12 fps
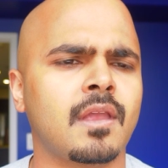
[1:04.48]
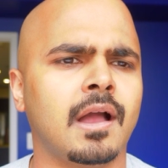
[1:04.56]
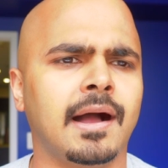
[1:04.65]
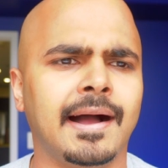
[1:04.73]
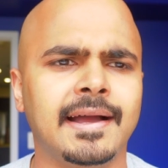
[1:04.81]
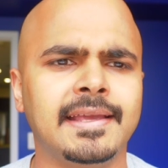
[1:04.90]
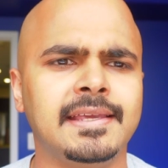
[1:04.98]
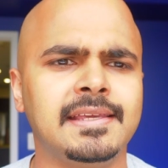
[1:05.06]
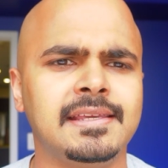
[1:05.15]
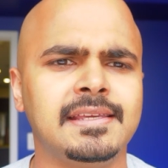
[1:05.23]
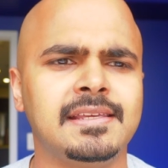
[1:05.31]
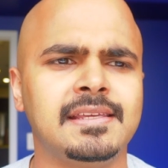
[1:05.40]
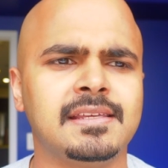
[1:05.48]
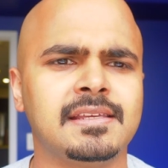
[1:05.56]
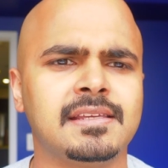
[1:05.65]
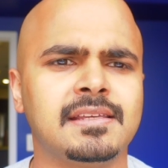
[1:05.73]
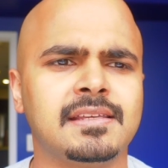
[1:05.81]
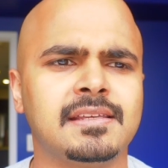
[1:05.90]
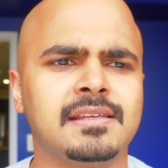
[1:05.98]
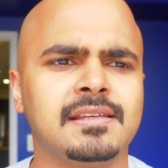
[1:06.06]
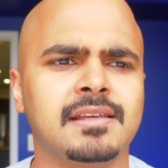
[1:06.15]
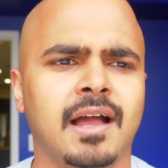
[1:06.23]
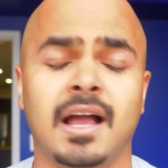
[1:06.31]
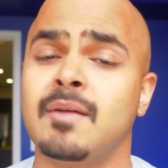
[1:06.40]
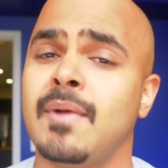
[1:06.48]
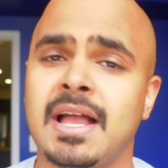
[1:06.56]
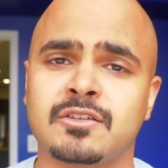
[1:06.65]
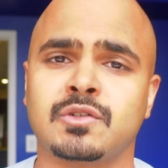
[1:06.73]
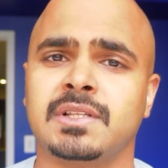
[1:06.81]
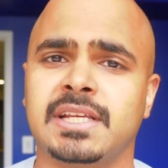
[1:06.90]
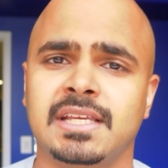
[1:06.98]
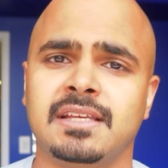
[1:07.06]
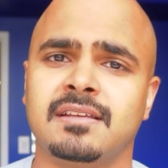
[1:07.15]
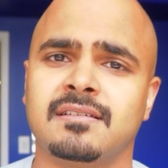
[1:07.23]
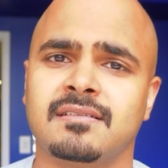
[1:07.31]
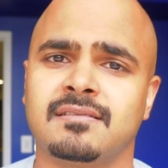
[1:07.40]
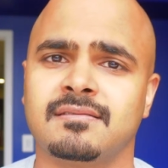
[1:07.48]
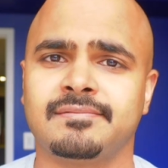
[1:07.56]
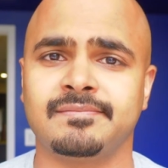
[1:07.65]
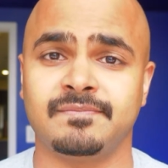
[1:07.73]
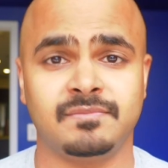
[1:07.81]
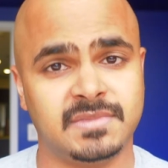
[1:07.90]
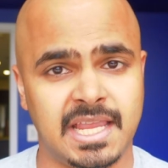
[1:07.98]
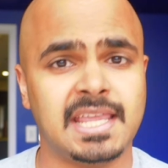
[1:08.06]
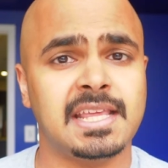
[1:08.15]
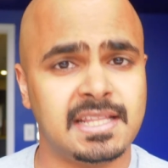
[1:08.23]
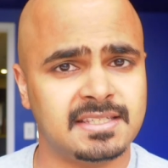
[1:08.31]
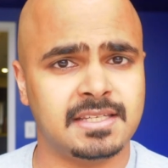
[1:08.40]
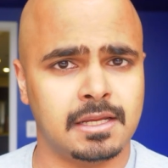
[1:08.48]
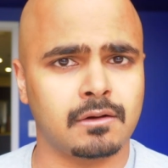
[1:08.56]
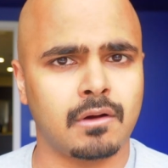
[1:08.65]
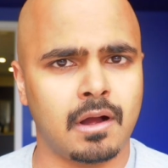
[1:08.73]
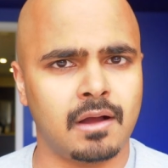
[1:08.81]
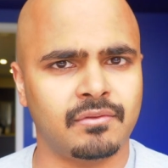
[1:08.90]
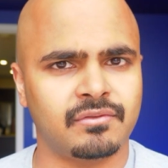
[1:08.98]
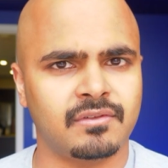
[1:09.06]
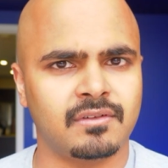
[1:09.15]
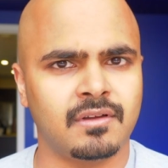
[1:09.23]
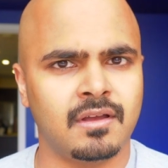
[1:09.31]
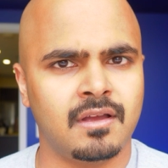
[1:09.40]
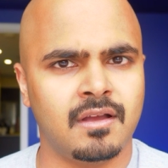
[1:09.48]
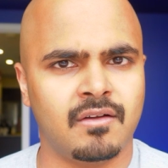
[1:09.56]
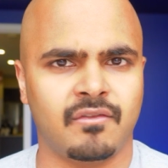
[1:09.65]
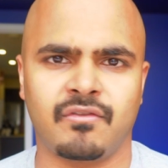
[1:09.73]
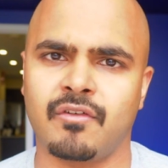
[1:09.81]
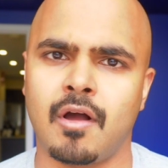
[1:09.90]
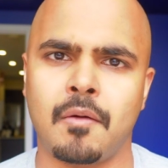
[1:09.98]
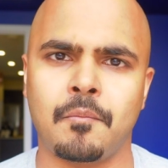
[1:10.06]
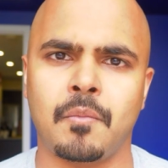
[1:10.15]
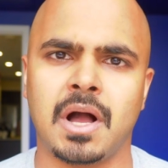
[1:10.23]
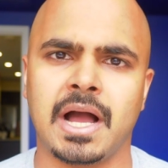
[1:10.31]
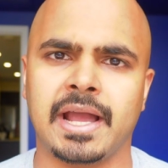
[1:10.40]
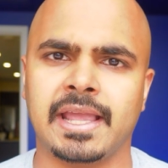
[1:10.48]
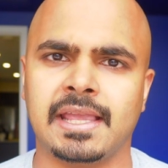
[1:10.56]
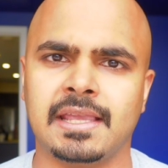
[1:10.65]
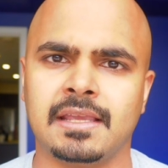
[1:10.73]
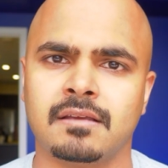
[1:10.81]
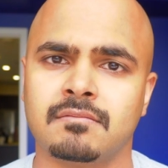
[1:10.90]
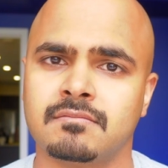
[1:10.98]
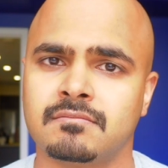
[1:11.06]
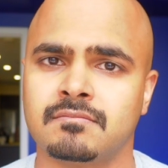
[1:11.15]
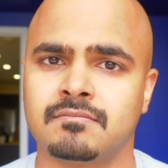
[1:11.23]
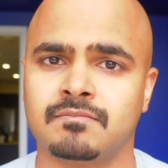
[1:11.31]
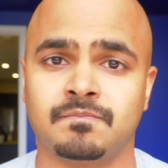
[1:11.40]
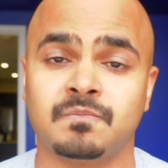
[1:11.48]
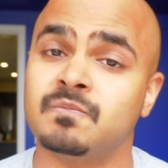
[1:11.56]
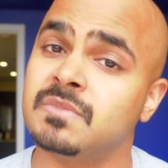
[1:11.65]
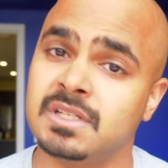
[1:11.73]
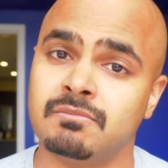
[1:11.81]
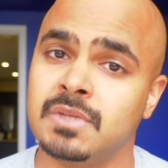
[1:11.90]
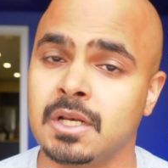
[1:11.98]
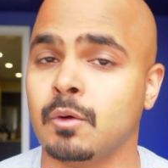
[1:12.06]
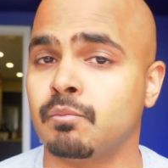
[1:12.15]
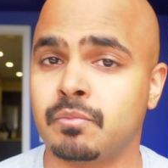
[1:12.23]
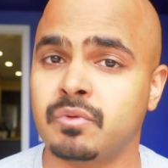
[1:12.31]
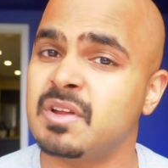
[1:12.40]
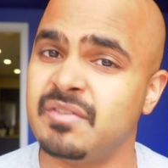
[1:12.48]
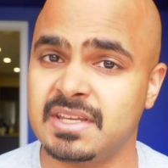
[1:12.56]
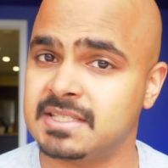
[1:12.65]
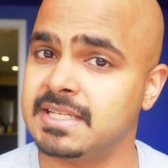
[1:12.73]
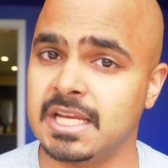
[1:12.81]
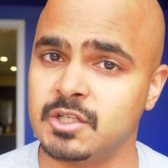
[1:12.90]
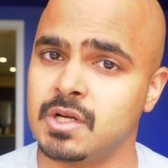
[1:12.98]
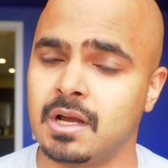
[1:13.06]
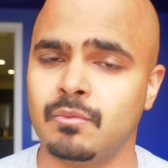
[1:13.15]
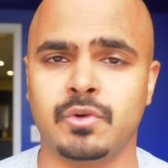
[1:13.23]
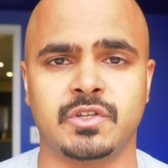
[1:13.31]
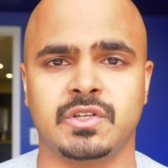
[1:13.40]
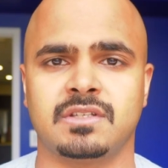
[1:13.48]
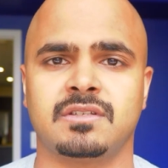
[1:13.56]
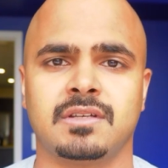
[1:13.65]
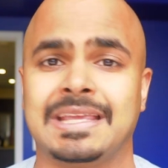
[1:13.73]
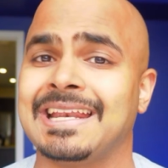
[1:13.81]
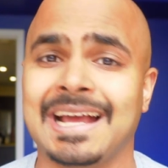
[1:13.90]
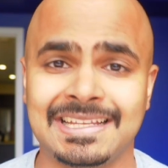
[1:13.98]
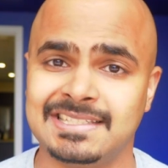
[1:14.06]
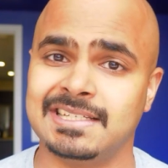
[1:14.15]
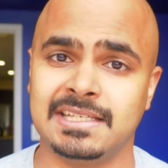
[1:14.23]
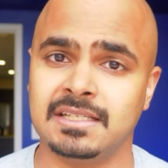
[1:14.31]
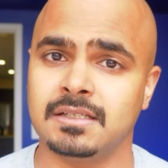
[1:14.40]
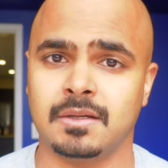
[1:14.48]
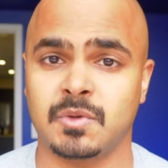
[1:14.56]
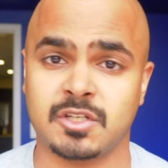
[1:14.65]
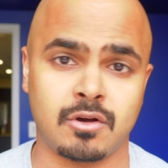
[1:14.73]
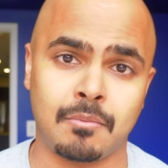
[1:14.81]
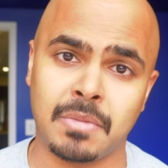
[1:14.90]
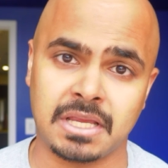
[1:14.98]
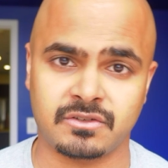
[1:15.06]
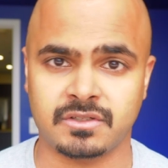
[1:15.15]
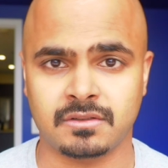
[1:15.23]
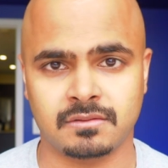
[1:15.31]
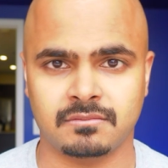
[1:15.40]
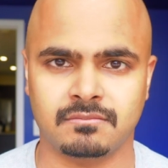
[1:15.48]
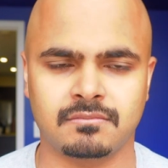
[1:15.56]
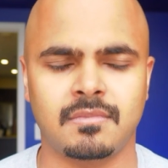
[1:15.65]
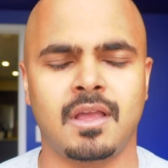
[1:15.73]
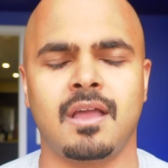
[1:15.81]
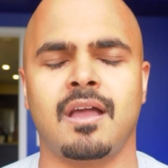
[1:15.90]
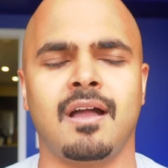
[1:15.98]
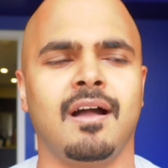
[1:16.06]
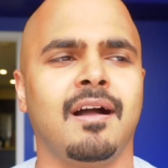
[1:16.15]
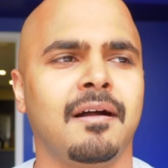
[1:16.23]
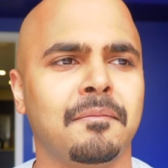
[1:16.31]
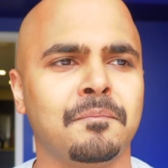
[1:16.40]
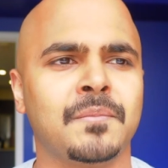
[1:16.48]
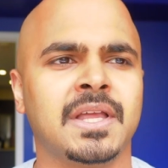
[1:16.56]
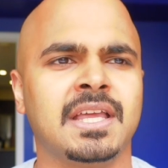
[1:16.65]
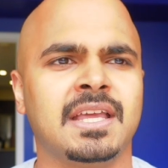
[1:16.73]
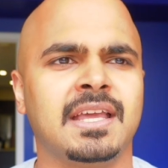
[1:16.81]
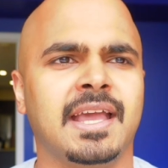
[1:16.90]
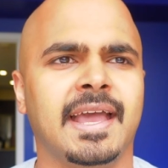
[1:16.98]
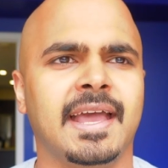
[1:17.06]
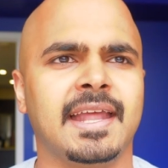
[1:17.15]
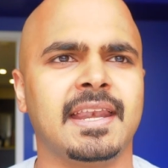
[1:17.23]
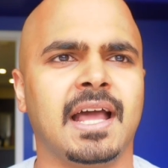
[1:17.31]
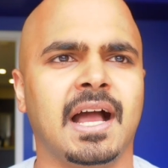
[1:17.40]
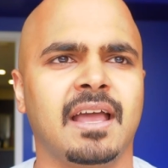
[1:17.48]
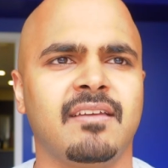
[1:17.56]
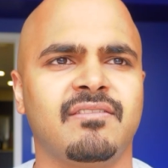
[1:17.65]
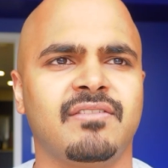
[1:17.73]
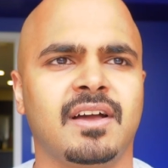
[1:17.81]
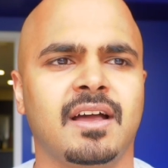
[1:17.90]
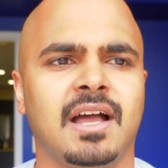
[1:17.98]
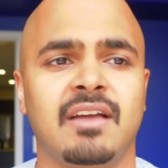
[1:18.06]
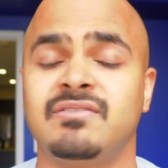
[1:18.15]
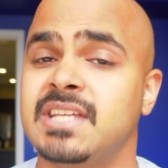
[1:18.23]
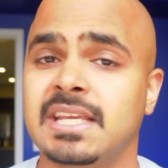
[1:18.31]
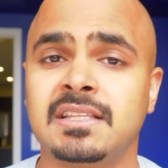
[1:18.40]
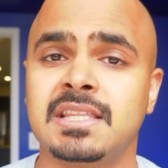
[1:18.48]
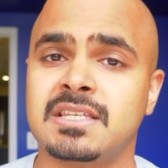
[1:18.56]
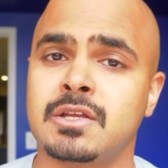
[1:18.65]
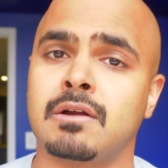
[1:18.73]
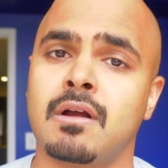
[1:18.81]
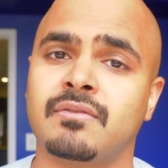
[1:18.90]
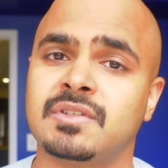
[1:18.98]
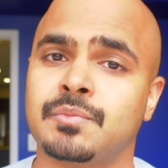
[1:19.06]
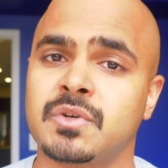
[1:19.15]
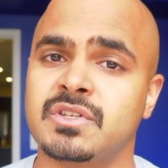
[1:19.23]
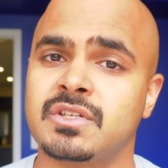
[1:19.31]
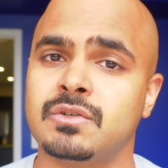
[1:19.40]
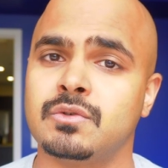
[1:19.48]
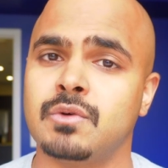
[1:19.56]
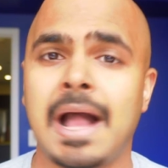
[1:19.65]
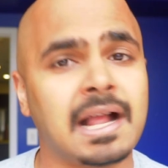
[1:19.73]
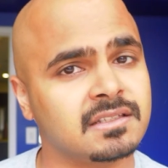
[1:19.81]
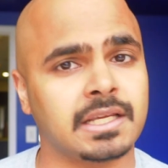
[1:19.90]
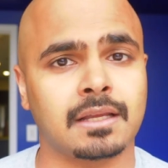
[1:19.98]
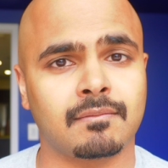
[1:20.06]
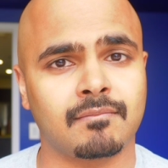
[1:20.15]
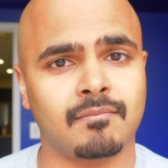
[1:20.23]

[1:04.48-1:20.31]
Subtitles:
I I'm actually taking this year off from my previous day job, which is in IT. I'm a Scrum Master, um, and I've taken this year off to pursue acting.